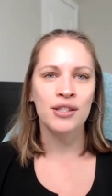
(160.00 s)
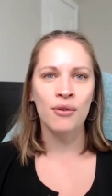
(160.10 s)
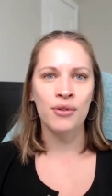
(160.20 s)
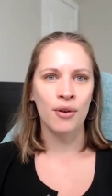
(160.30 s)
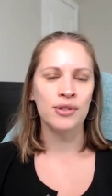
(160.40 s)

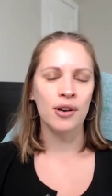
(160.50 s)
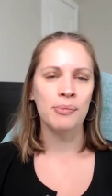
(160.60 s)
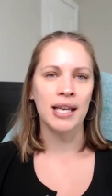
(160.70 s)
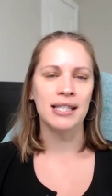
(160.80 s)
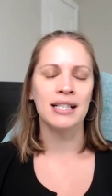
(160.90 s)
So those
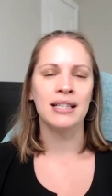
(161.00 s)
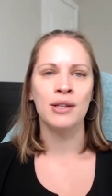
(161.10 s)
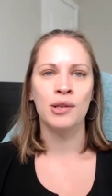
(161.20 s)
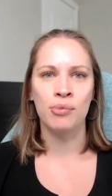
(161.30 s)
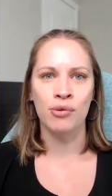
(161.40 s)
are
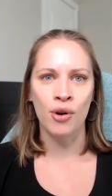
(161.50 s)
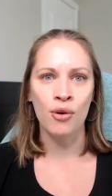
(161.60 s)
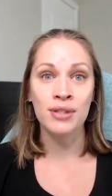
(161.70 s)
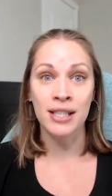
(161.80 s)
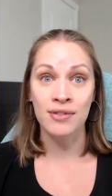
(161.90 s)
basically the
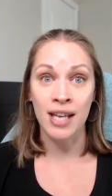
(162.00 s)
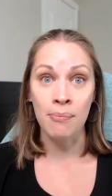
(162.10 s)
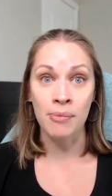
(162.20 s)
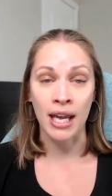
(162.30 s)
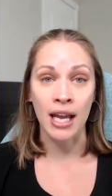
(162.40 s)
pros of
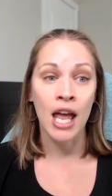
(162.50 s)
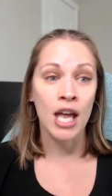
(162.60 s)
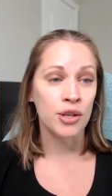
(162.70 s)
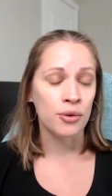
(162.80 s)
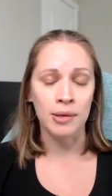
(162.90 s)
temping.
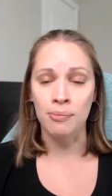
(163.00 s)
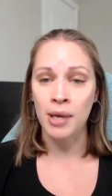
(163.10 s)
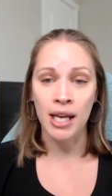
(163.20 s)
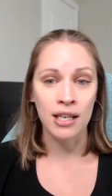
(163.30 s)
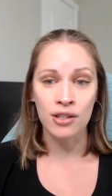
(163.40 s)
You can
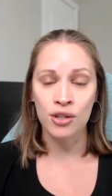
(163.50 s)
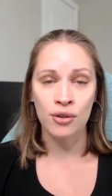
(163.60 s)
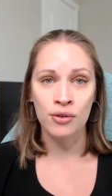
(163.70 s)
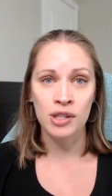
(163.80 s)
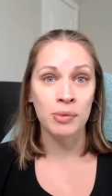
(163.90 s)
pick and
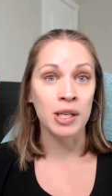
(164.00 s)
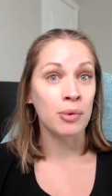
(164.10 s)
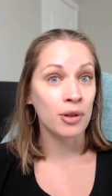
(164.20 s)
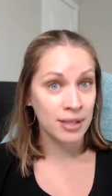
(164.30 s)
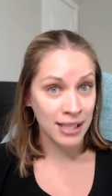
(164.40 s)
choose.
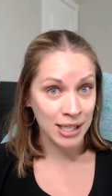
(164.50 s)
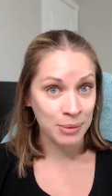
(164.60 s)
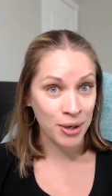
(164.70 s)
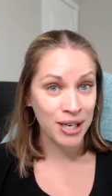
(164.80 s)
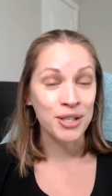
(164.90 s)
People are
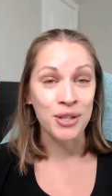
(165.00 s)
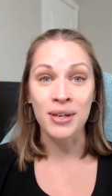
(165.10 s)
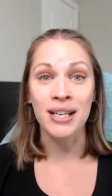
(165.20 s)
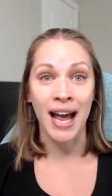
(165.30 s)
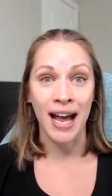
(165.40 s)
desperate.
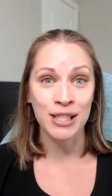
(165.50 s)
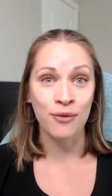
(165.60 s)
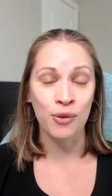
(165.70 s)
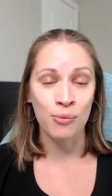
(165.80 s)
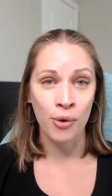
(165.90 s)
You can
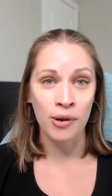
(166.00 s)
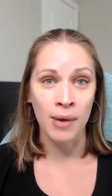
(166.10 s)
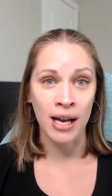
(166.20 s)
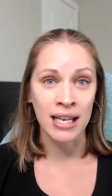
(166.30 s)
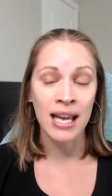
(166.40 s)
ask for more
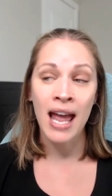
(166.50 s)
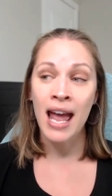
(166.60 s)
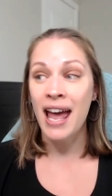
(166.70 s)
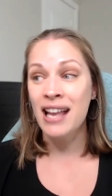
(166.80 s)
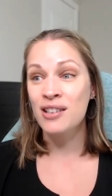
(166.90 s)
money.
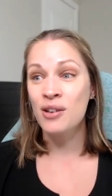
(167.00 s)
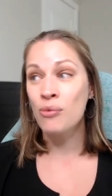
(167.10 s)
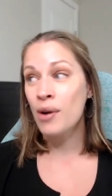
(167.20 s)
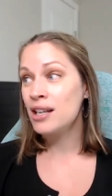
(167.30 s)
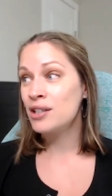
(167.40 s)
And you
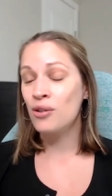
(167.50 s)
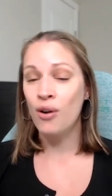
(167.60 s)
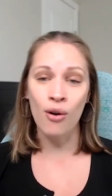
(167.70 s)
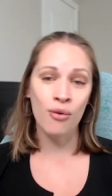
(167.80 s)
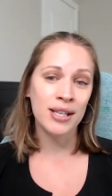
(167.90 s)
know what?
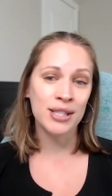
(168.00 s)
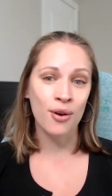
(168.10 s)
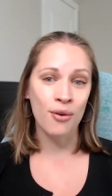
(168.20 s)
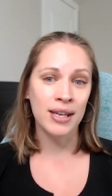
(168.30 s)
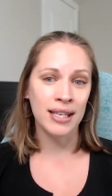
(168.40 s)
You're always
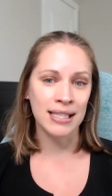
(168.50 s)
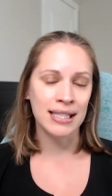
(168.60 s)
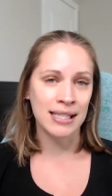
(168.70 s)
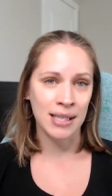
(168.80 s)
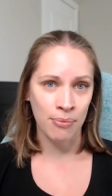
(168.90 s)
going
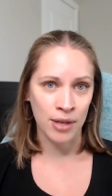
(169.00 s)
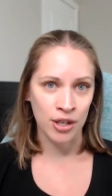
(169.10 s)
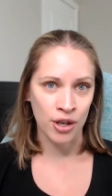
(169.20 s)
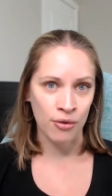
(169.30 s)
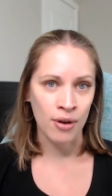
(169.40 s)
into
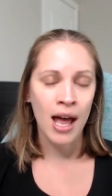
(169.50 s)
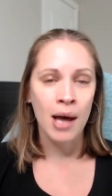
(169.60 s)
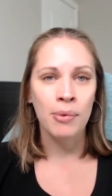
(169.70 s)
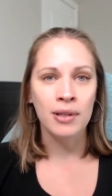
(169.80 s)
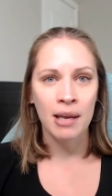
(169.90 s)
something new
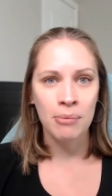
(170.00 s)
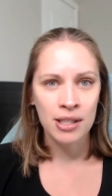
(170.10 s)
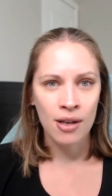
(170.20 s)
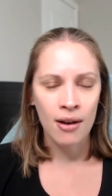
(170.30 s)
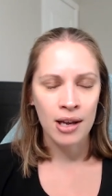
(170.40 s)
but let
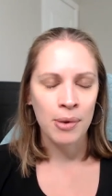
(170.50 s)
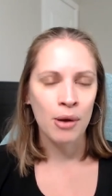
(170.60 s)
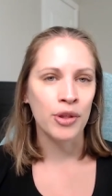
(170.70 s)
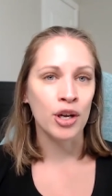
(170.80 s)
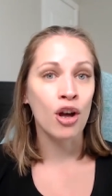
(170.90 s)
me talk
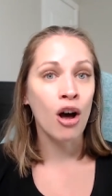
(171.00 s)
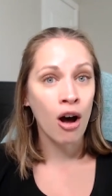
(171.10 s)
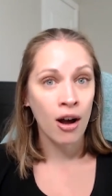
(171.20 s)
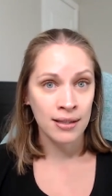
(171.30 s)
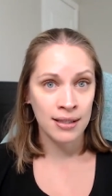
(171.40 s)
about the
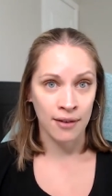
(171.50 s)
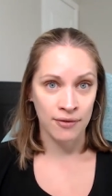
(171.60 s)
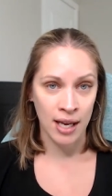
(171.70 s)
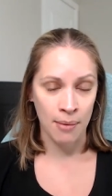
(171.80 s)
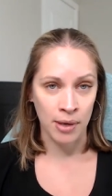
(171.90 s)
cons
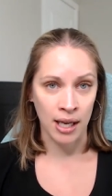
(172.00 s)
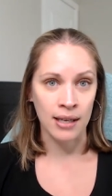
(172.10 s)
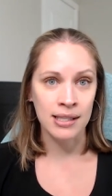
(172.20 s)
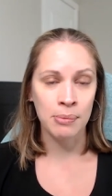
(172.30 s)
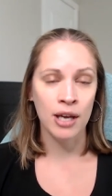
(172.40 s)
of
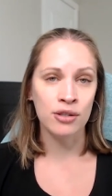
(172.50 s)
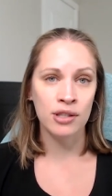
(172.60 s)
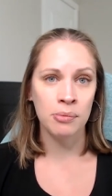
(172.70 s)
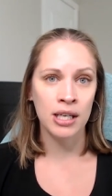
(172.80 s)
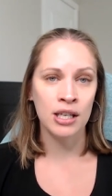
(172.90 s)
temping,
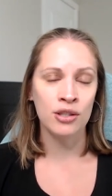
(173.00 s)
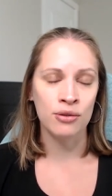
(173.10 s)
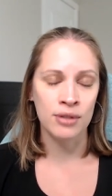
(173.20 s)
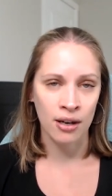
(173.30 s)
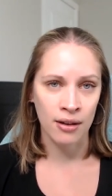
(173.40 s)
especially being a
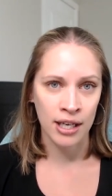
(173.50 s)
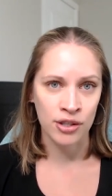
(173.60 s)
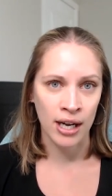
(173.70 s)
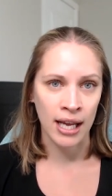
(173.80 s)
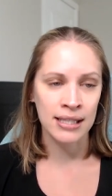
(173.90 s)
new dental
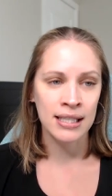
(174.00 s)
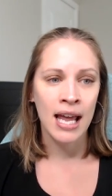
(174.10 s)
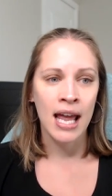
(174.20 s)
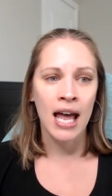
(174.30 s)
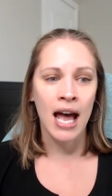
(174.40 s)
hygienist.